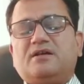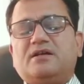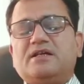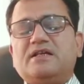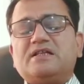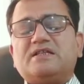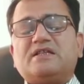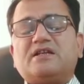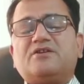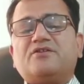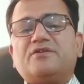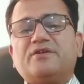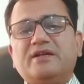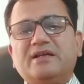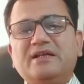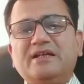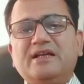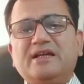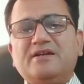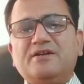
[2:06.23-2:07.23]
Is there
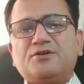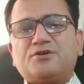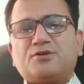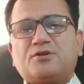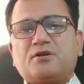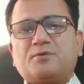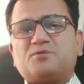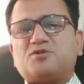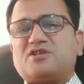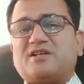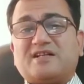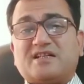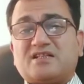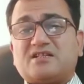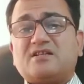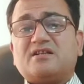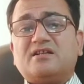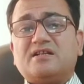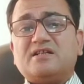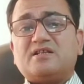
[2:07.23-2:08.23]
really any sort of,
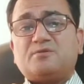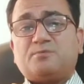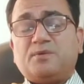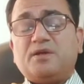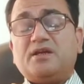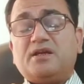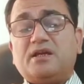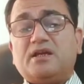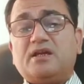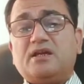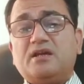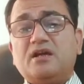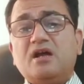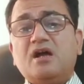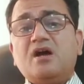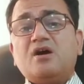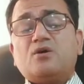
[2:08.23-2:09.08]
statistically speaking,